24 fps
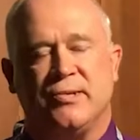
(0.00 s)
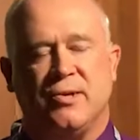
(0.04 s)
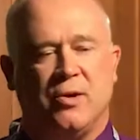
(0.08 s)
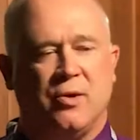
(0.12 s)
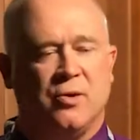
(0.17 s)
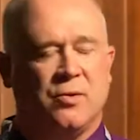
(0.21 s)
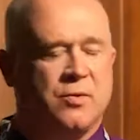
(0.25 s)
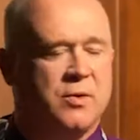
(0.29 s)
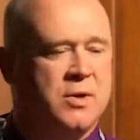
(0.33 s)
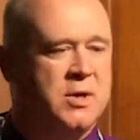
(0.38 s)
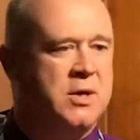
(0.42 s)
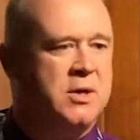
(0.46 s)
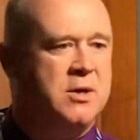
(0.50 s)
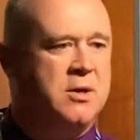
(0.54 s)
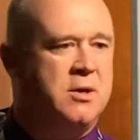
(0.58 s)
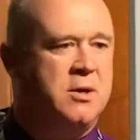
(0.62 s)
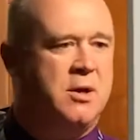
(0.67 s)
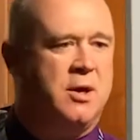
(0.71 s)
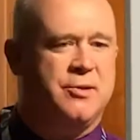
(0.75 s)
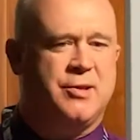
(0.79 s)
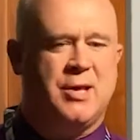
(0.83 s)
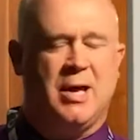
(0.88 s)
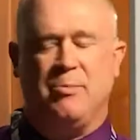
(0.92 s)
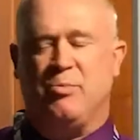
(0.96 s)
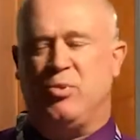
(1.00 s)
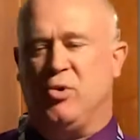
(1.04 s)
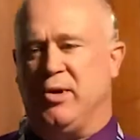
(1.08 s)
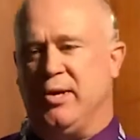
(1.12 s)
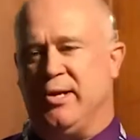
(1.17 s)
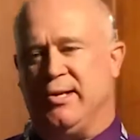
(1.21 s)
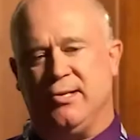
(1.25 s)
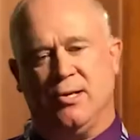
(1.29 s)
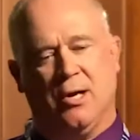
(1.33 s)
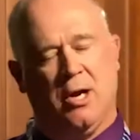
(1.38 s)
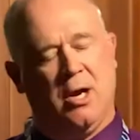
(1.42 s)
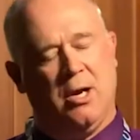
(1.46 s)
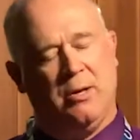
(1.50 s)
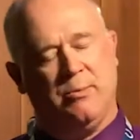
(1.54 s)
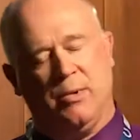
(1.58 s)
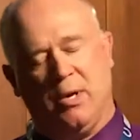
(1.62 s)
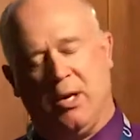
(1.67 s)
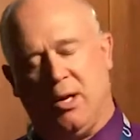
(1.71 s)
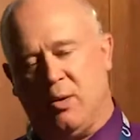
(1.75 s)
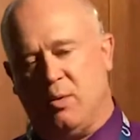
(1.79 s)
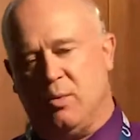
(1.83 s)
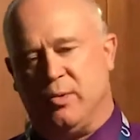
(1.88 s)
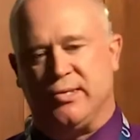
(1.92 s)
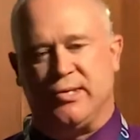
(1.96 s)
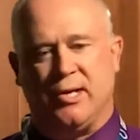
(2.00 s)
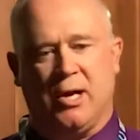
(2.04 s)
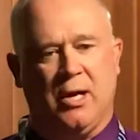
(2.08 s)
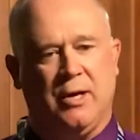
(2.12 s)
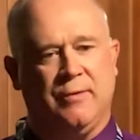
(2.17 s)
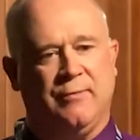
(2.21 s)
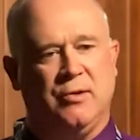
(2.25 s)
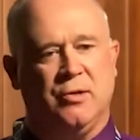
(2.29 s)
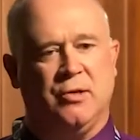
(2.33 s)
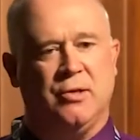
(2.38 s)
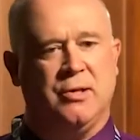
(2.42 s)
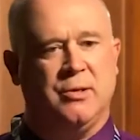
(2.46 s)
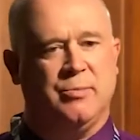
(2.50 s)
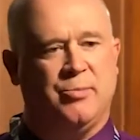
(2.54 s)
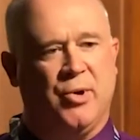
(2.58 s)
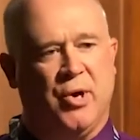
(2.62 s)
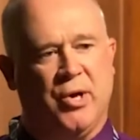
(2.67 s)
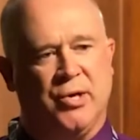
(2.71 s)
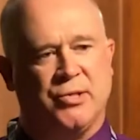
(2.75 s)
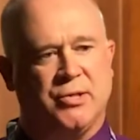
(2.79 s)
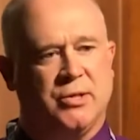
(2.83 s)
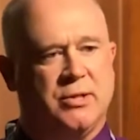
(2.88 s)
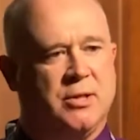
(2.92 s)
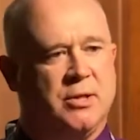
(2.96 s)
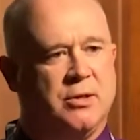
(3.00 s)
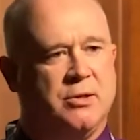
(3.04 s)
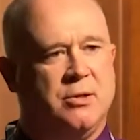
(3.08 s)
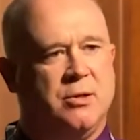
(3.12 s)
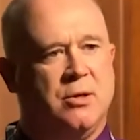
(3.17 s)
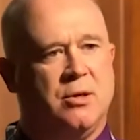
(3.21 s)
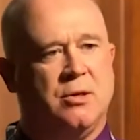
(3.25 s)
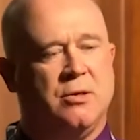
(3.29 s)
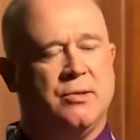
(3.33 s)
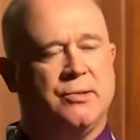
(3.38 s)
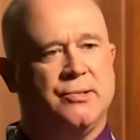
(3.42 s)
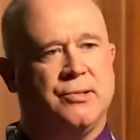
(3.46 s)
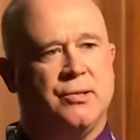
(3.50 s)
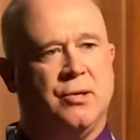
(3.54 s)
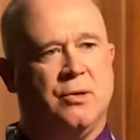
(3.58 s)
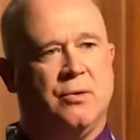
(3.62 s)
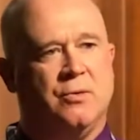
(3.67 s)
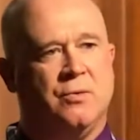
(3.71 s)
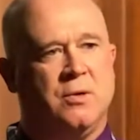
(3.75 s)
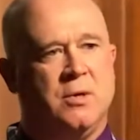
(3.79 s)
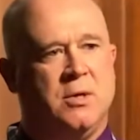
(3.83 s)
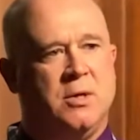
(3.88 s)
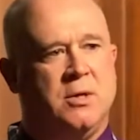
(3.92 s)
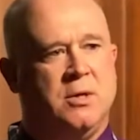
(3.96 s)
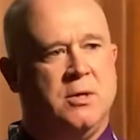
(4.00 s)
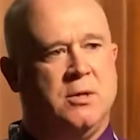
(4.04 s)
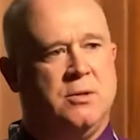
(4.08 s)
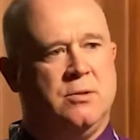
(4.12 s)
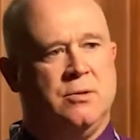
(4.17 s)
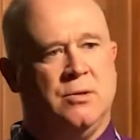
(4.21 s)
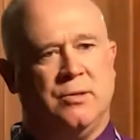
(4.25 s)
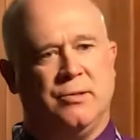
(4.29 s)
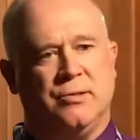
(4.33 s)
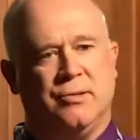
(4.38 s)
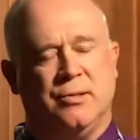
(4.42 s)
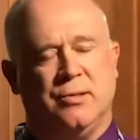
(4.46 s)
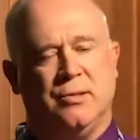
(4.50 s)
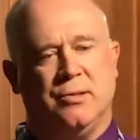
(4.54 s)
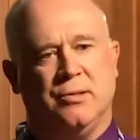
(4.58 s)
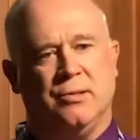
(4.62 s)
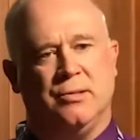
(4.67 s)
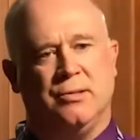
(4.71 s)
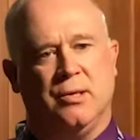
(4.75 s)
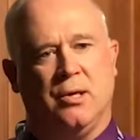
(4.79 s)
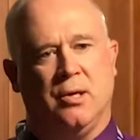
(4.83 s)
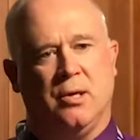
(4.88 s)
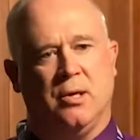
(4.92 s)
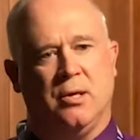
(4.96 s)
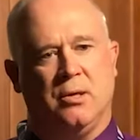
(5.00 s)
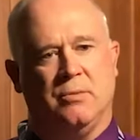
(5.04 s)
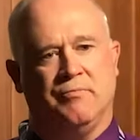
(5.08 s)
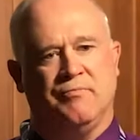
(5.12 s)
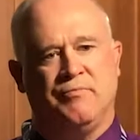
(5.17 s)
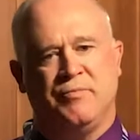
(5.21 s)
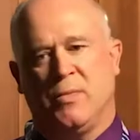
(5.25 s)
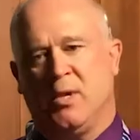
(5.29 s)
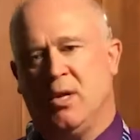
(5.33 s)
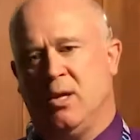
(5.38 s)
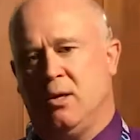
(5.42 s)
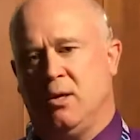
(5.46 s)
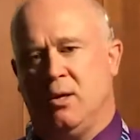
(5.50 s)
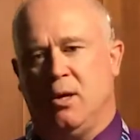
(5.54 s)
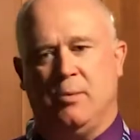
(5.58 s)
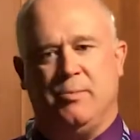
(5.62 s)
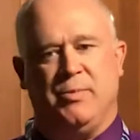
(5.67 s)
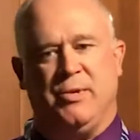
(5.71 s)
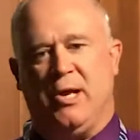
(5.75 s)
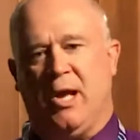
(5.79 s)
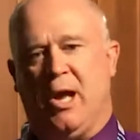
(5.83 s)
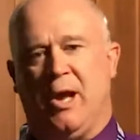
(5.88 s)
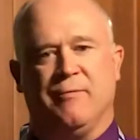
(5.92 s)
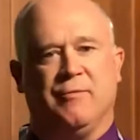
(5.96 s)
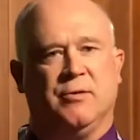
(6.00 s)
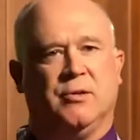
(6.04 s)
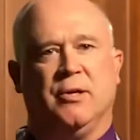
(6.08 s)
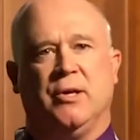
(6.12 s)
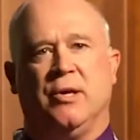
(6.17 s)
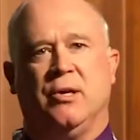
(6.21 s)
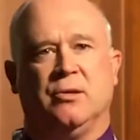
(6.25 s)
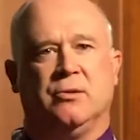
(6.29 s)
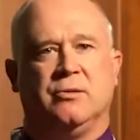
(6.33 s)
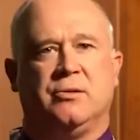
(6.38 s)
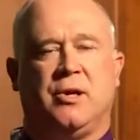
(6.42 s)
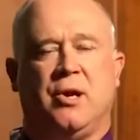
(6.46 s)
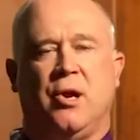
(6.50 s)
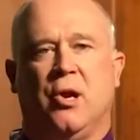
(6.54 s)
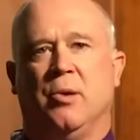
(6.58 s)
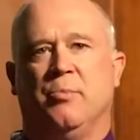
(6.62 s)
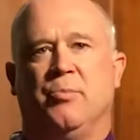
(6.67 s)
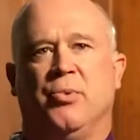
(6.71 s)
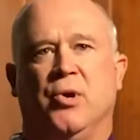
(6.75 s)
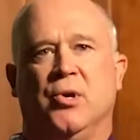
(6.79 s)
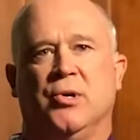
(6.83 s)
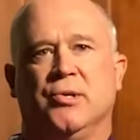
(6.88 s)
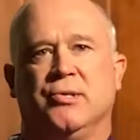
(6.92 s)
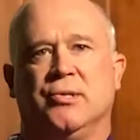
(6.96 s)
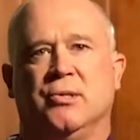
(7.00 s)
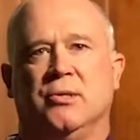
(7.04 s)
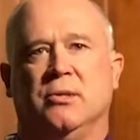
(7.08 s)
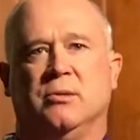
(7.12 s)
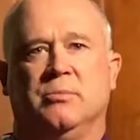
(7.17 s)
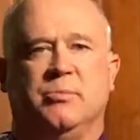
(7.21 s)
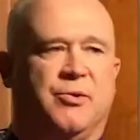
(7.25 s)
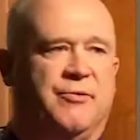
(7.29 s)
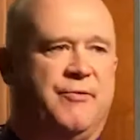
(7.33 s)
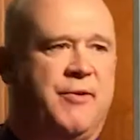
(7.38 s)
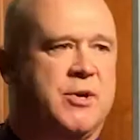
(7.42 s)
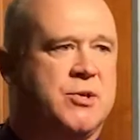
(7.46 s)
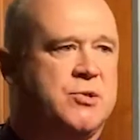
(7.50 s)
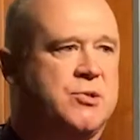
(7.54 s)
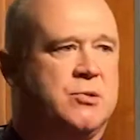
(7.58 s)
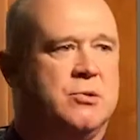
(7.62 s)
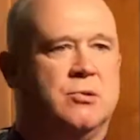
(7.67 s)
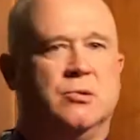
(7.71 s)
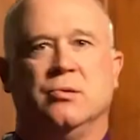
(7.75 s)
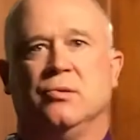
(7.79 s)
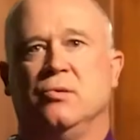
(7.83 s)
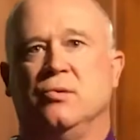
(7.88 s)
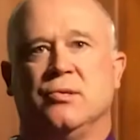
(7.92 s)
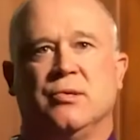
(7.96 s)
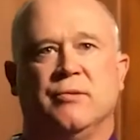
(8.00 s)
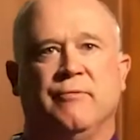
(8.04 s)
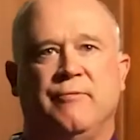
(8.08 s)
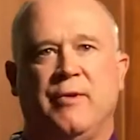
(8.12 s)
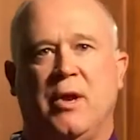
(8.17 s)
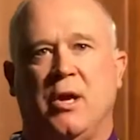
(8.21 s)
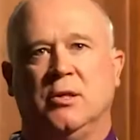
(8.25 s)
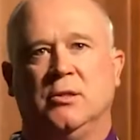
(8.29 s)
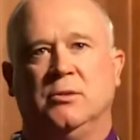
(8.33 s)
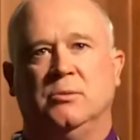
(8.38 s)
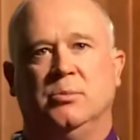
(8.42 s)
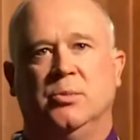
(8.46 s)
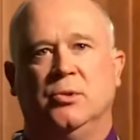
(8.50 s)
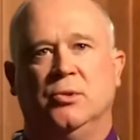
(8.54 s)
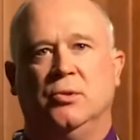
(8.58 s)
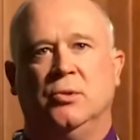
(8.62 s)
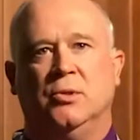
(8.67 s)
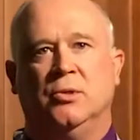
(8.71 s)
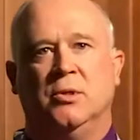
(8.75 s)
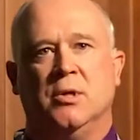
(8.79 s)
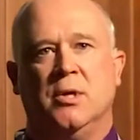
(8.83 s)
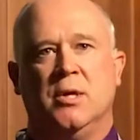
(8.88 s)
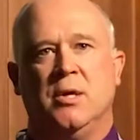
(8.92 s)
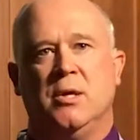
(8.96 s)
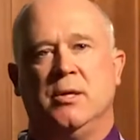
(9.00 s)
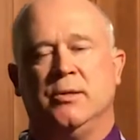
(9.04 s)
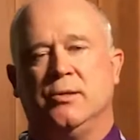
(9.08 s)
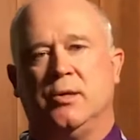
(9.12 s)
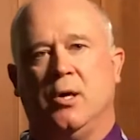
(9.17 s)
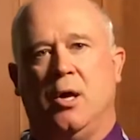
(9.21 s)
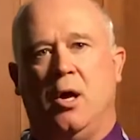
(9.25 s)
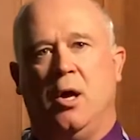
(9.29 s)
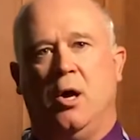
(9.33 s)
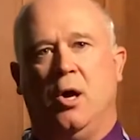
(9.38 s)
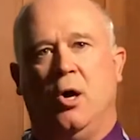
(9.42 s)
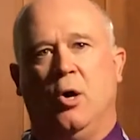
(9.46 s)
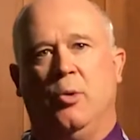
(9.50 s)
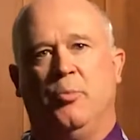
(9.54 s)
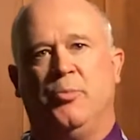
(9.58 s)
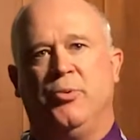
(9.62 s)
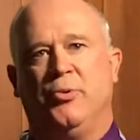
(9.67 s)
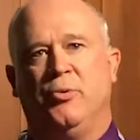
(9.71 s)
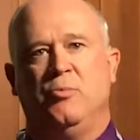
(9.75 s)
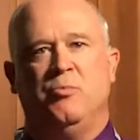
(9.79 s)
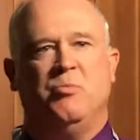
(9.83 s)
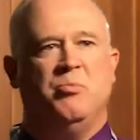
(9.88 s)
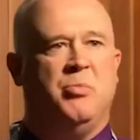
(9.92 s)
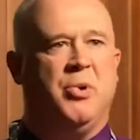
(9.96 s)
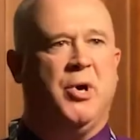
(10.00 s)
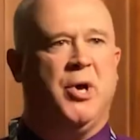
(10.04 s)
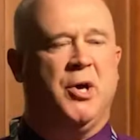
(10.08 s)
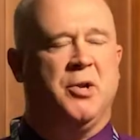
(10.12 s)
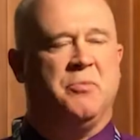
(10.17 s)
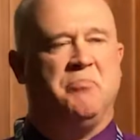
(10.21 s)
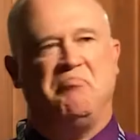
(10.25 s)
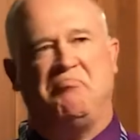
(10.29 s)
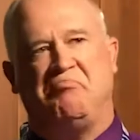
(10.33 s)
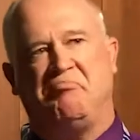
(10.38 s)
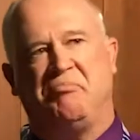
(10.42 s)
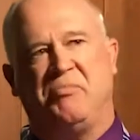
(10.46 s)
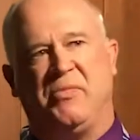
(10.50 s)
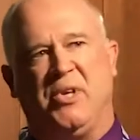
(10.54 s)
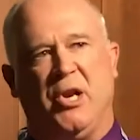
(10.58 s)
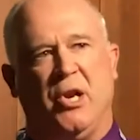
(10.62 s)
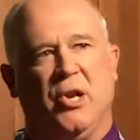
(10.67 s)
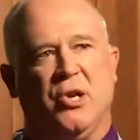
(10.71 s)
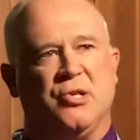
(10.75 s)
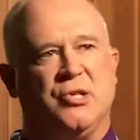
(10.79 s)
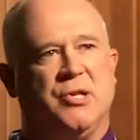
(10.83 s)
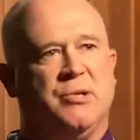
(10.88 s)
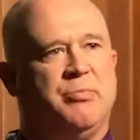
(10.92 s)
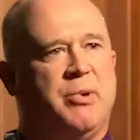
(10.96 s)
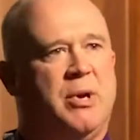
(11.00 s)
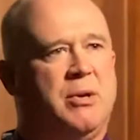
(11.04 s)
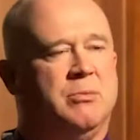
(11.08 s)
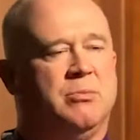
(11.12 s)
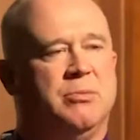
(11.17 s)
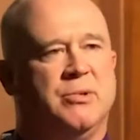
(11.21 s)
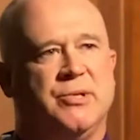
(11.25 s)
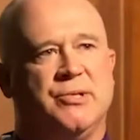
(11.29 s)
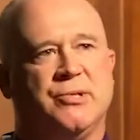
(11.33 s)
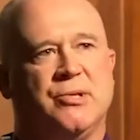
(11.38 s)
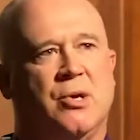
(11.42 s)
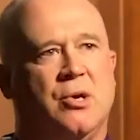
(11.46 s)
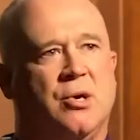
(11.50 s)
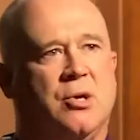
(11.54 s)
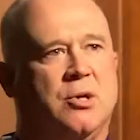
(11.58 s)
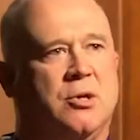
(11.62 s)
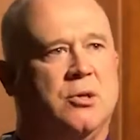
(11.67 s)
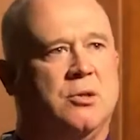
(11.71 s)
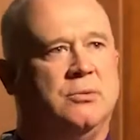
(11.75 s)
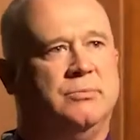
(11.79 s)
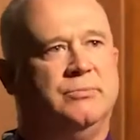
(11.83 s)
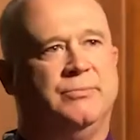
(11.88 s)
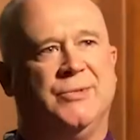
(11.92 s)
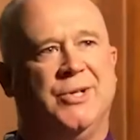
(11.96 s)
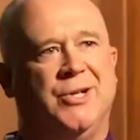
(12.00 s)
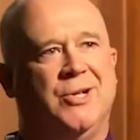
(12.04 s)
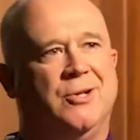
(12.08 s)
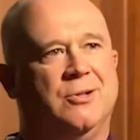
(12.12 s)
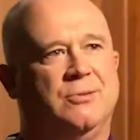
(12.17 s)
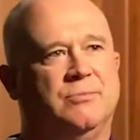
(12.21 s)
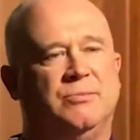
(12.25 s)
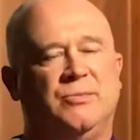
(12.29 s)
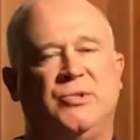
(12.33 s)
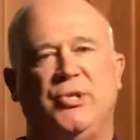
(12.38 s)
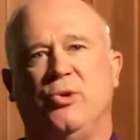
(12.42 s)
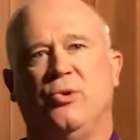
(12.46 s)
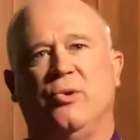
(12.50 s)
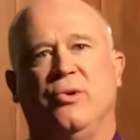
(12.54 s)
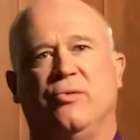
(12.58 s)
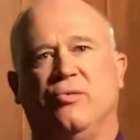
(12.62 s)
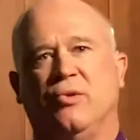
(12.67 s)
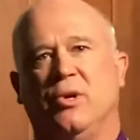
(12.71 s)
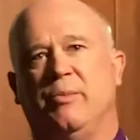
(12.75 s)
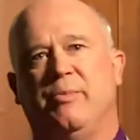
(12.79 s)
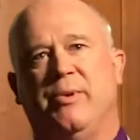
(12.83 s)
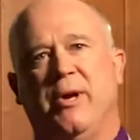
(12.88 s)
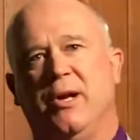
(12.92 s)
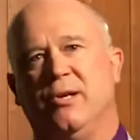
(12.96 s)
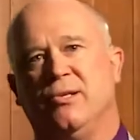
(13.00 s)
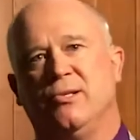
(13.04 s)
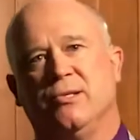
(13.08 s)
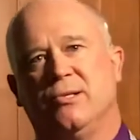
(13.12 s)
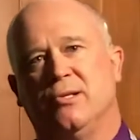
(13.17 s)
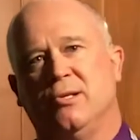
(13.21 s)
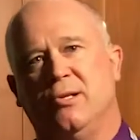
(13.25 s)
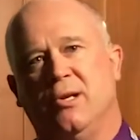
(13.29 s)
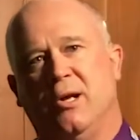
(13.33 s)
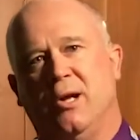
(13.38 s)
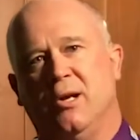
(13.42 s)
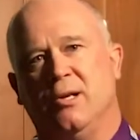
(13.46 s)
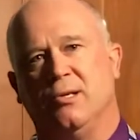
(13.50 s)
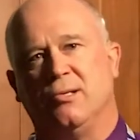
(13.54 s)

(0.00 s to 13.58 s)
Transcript: at that point in time, I was kind of under the impression that, you know, so this is um, a behavioral health care person, professional who's available to help, but, you know, she probably saw, you know, two to three patients a day.